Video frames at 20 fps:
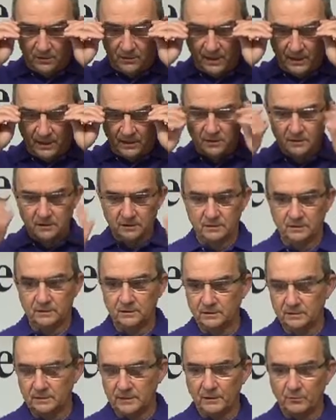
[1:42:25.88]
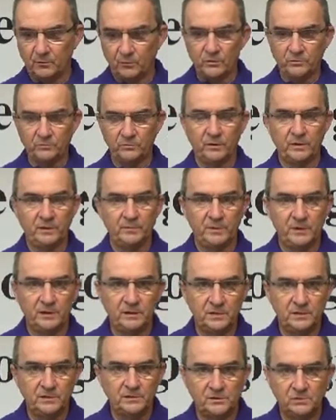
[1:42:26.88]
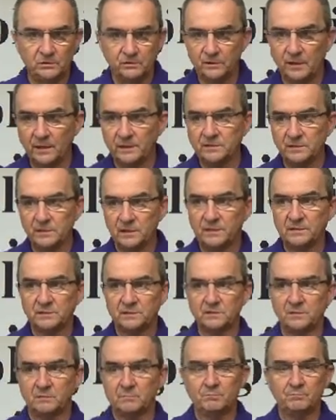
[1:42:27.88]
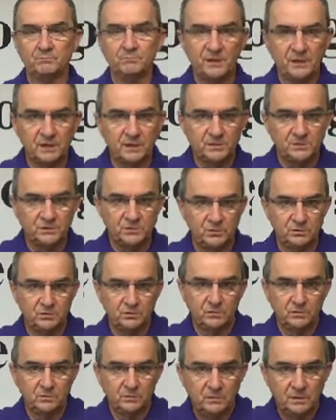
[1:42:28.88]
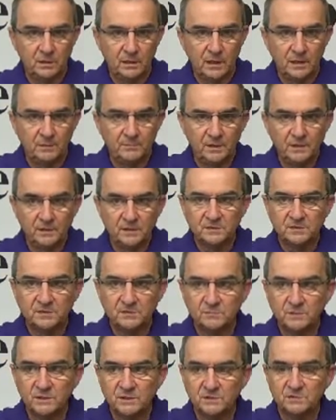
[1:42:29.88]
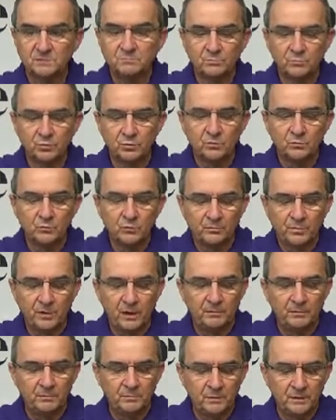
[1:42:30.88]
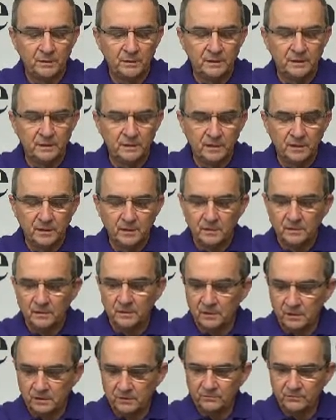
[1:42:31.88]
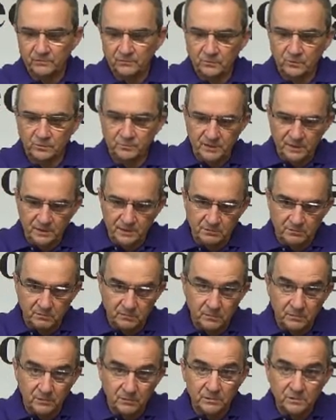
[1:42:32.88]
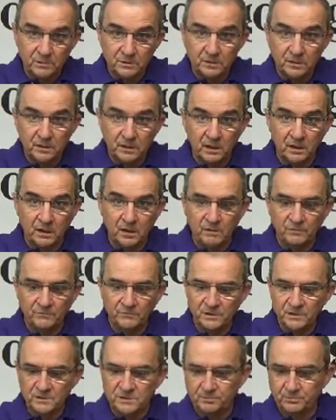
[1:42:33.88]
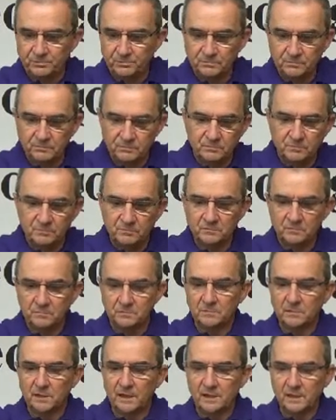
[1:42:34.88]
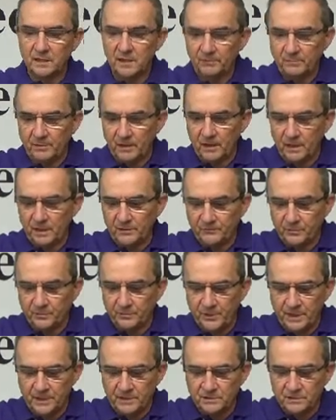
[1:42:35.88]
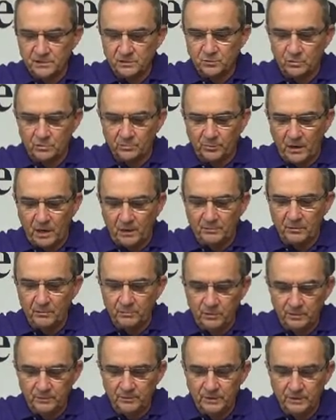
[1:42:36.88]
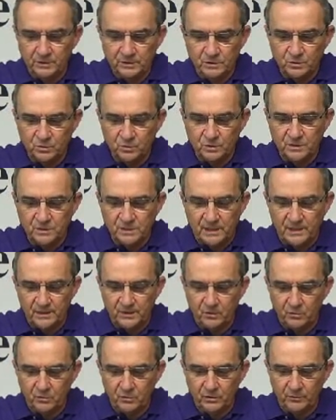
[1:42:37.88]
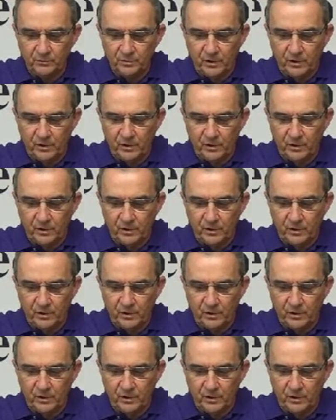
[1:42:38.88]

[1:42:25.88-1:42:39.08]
that that wouldn't really be an issue. That, that's a big issue. I mean, this, this book will probably uh, will be of uh, these eight and a half by 11 pages will probably be, just one side only,